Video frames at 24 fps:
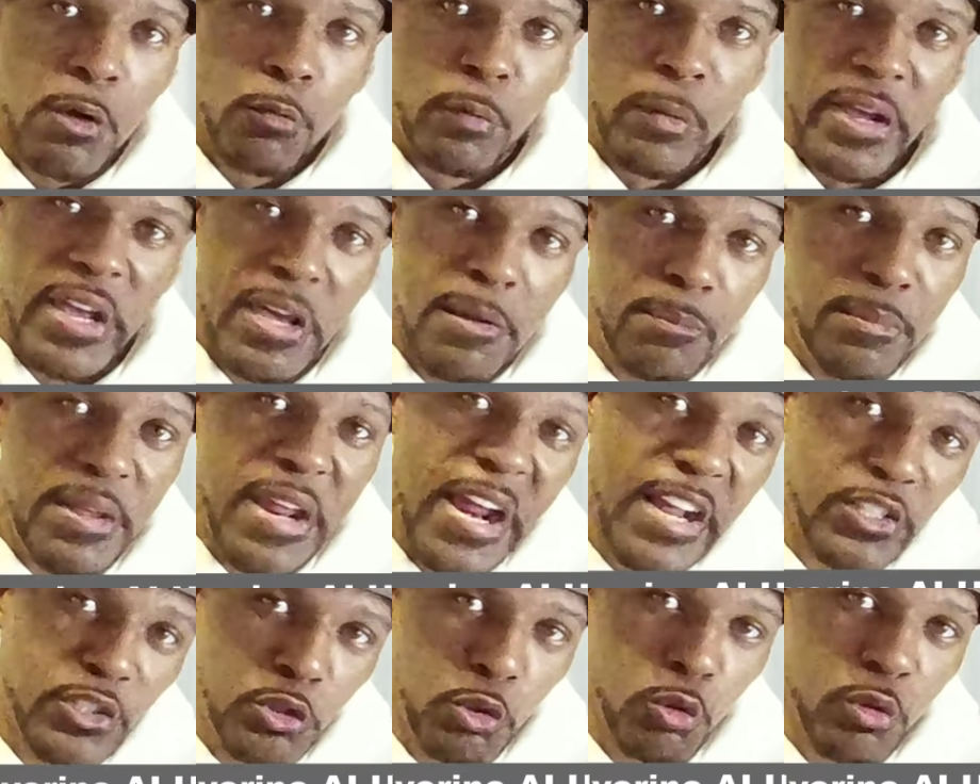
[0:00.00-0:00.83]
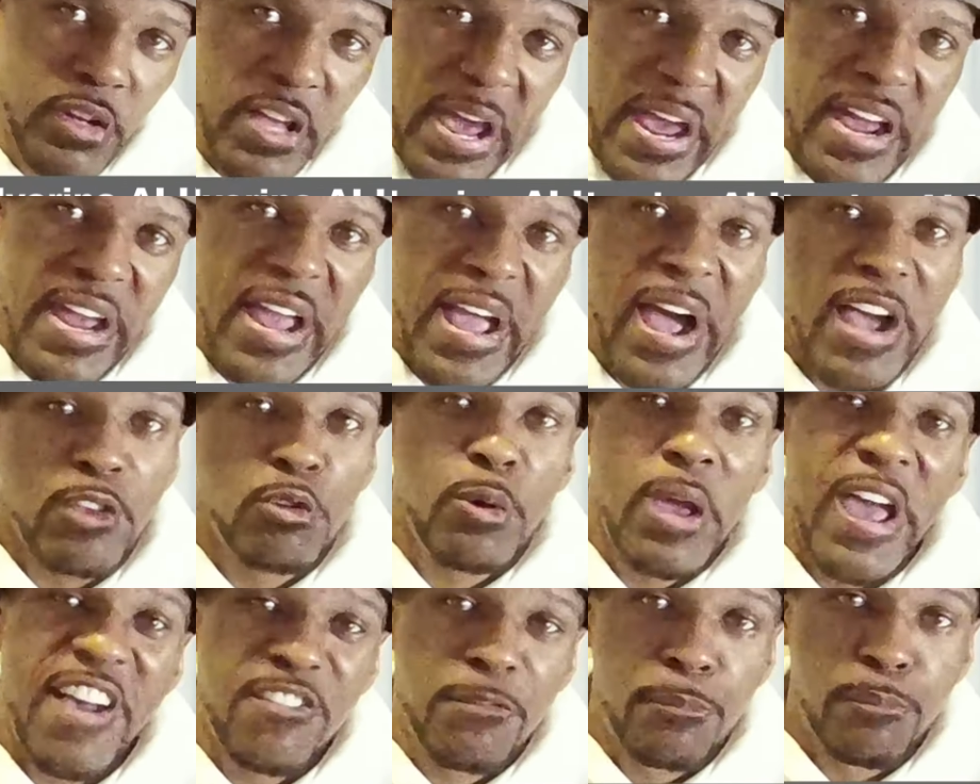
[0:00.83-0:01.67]
With NBA 2K, how
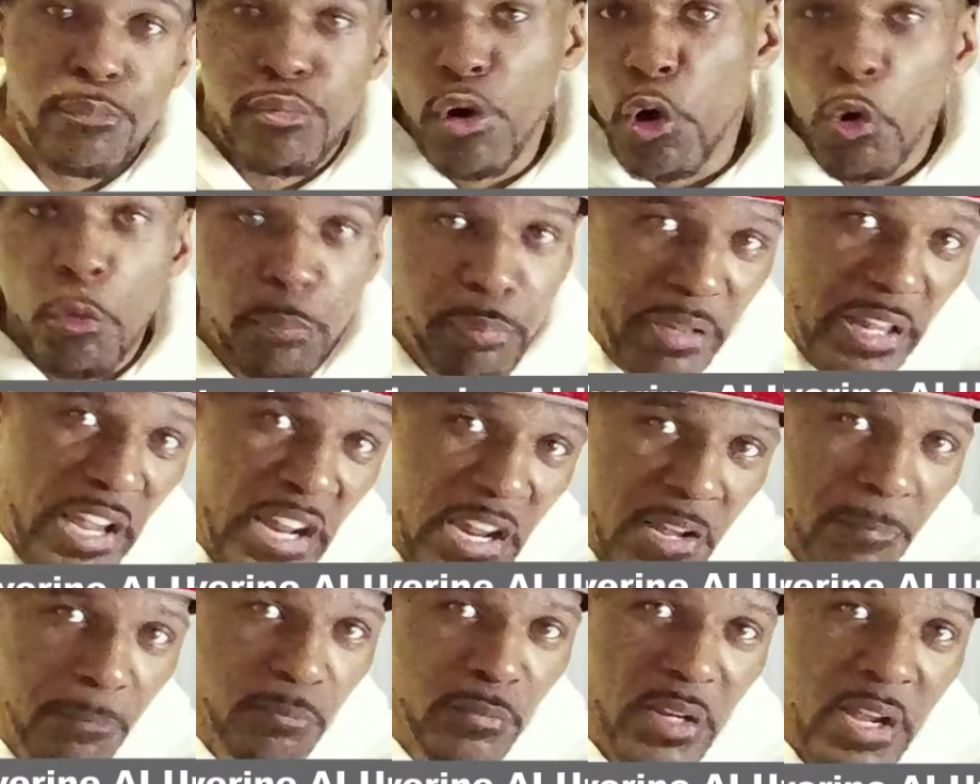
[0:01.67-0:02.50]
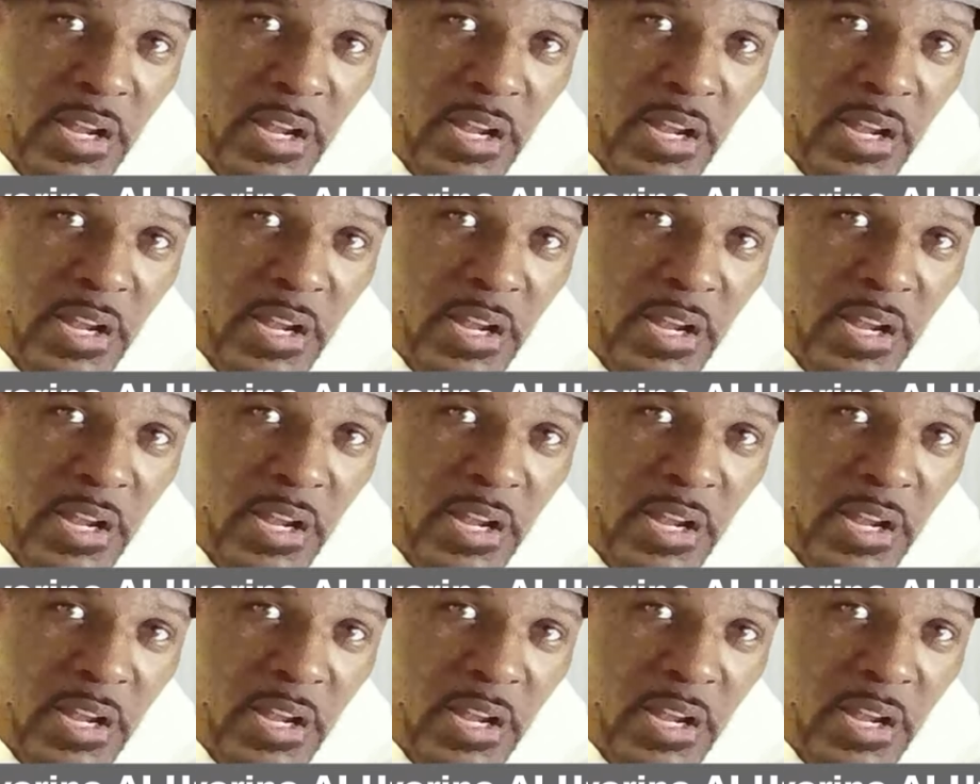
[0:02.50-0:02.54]
you have pro play